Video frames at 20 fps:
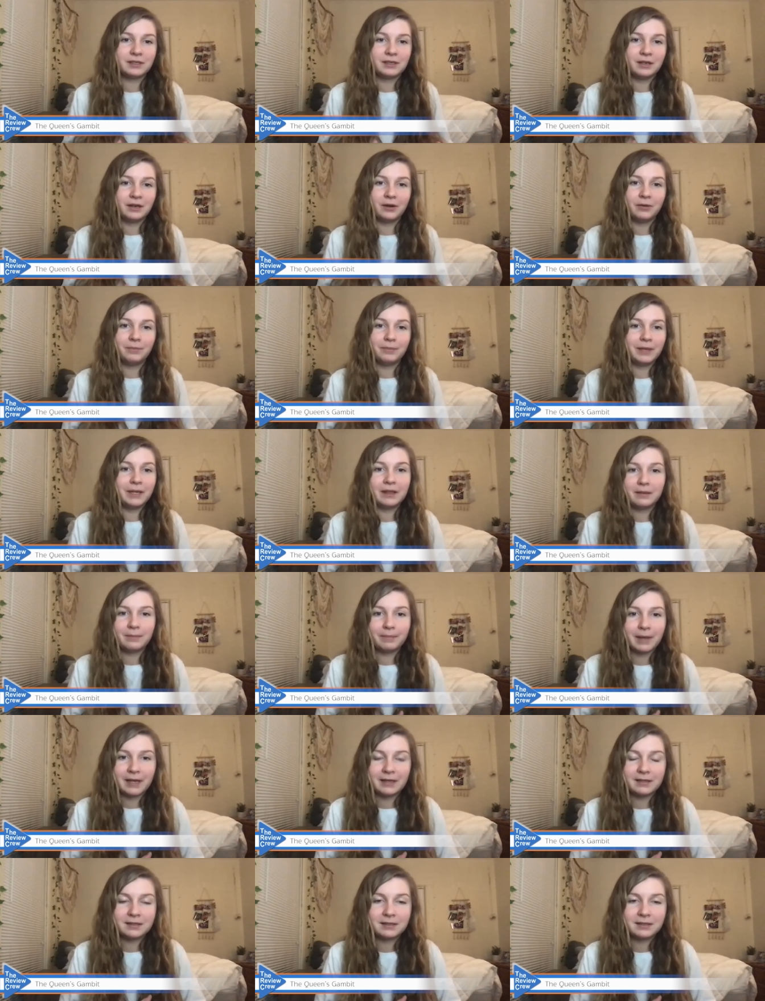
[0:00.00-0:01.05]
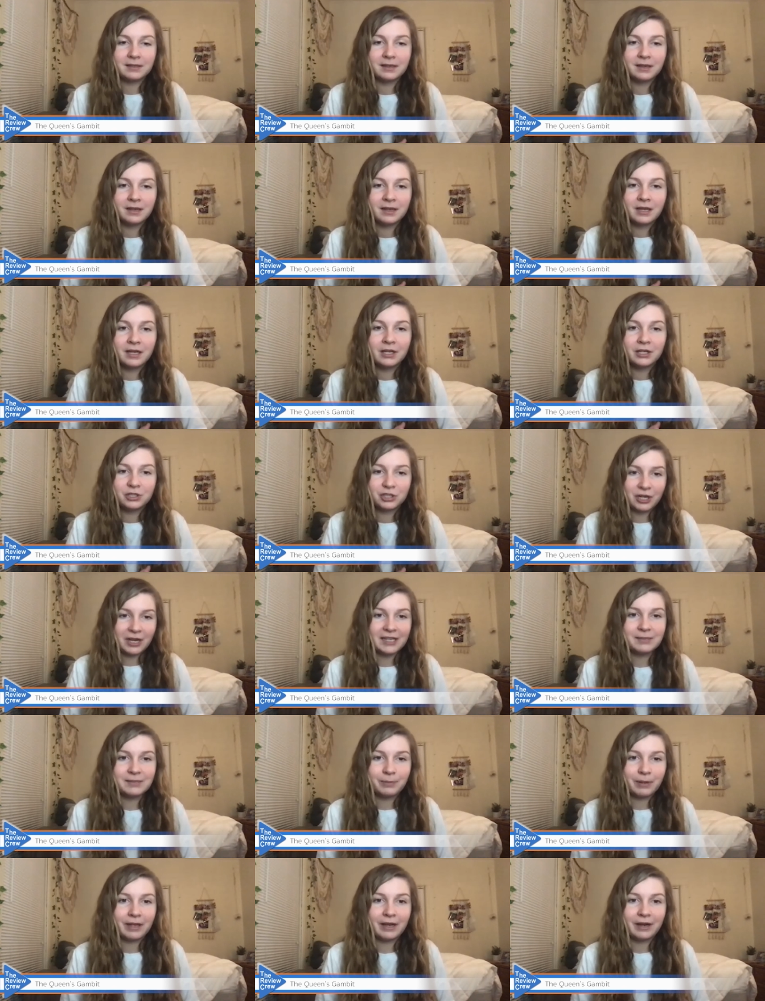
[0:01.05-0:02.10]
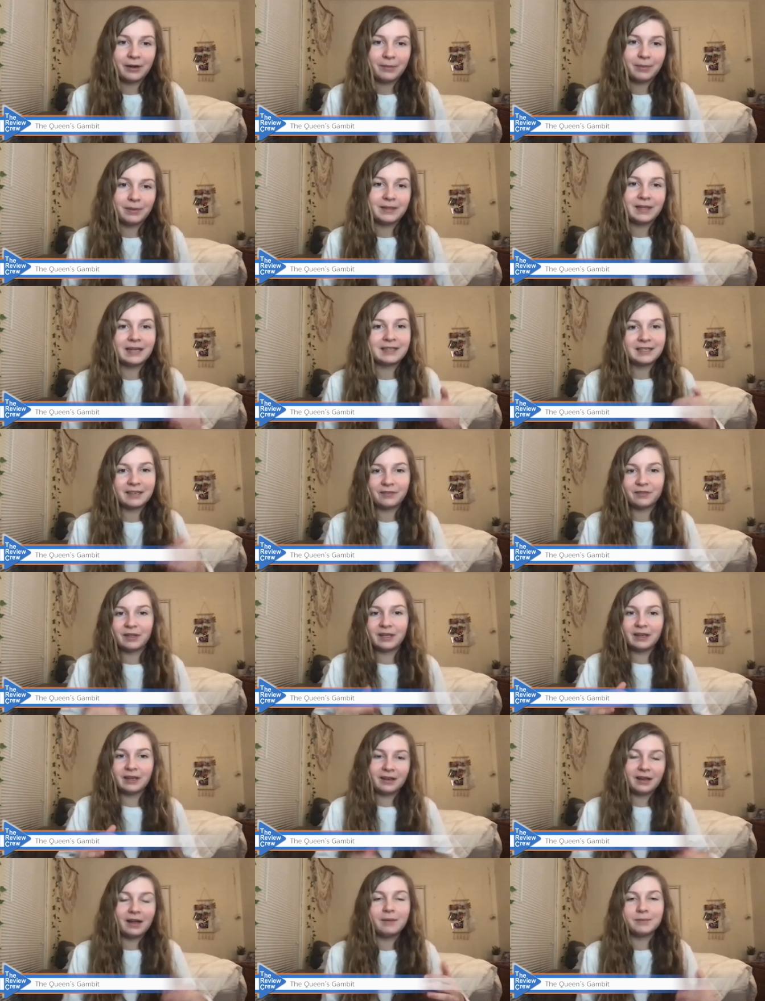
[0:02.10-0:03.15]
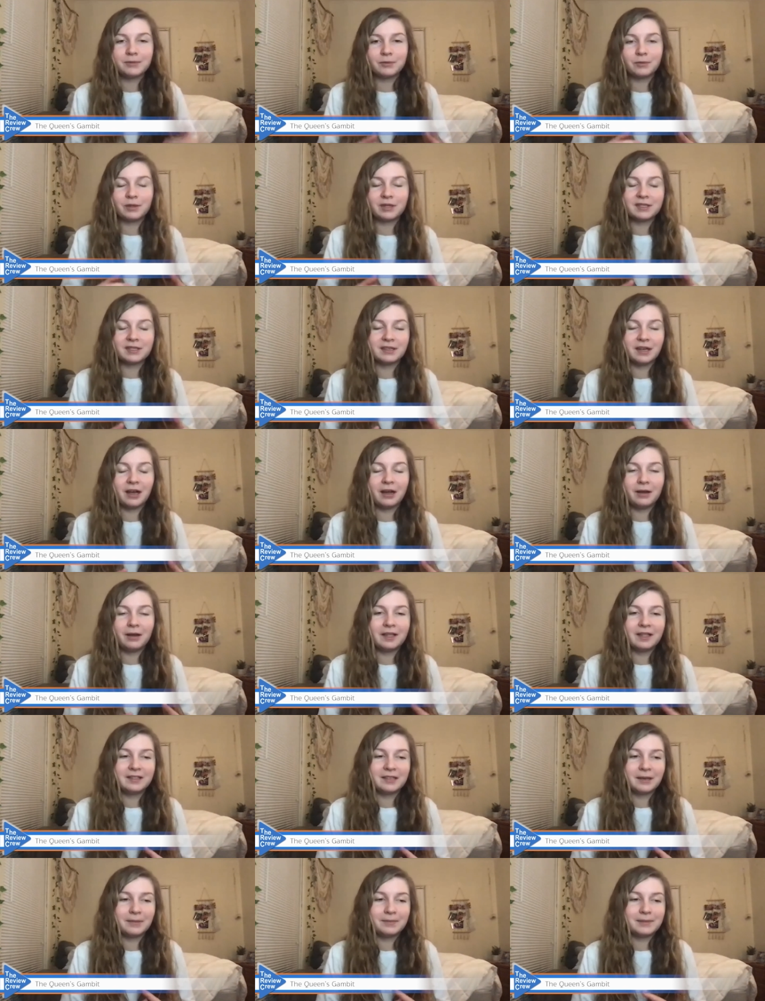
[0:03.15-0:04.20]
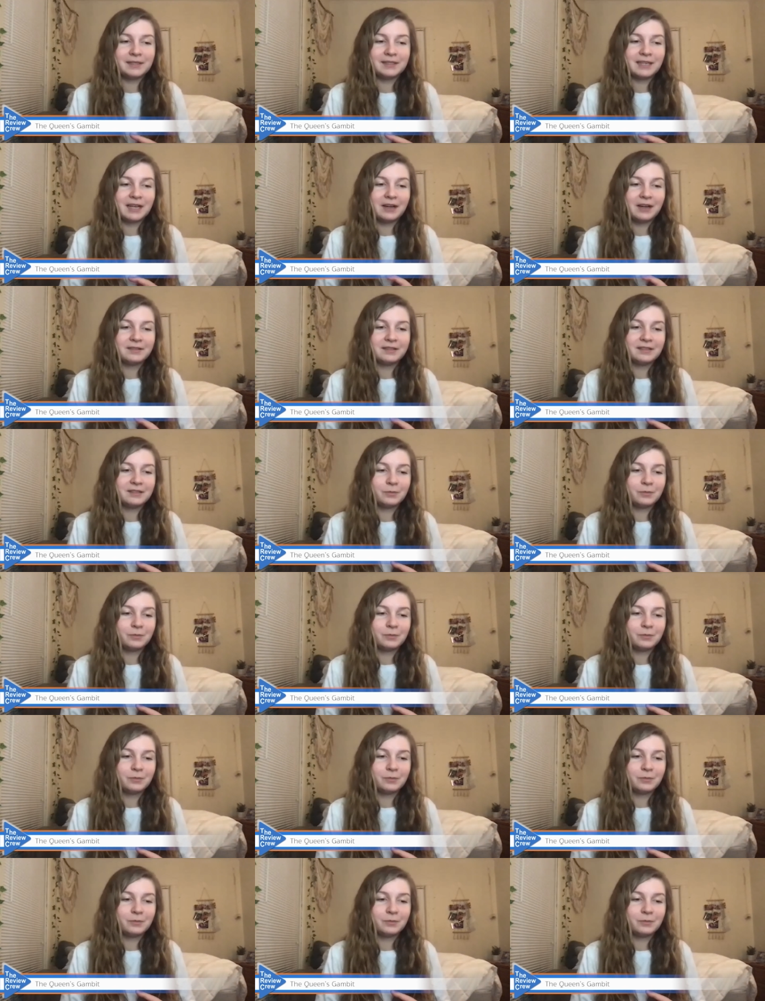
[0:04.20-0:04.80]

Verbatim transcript: you know being the best chess player but that definitely comes with its its ups and downs as